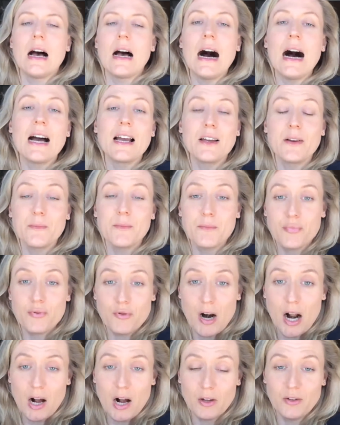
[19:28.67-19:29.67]
I am
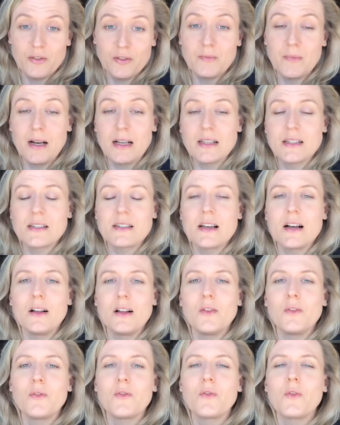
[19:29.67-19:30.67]
proud of
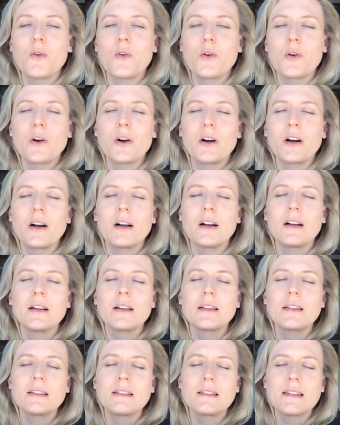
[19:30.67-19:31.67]
myself for
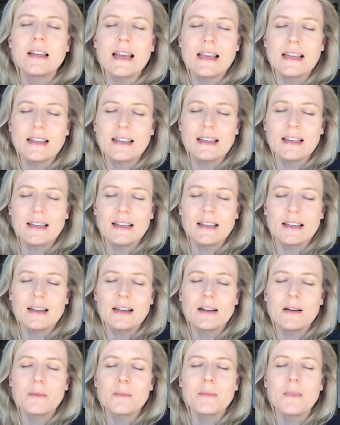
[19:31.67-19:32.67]
taking
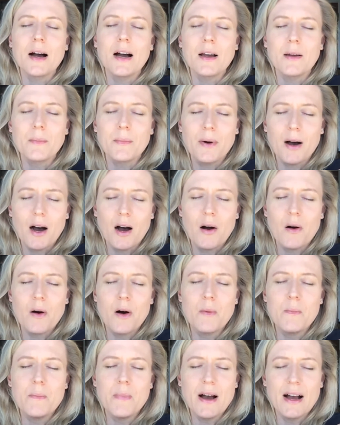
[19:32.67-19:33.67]
my
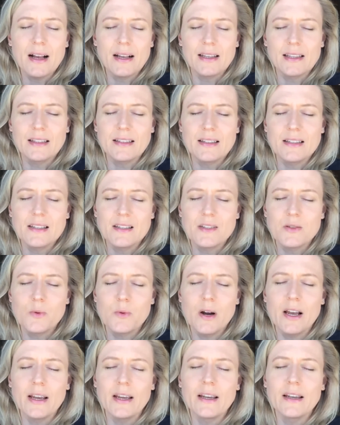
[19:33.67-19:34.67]
power back in this
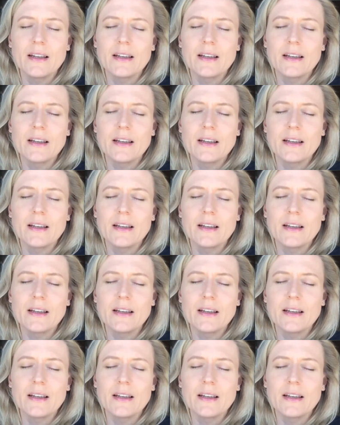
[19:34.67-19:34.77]
way.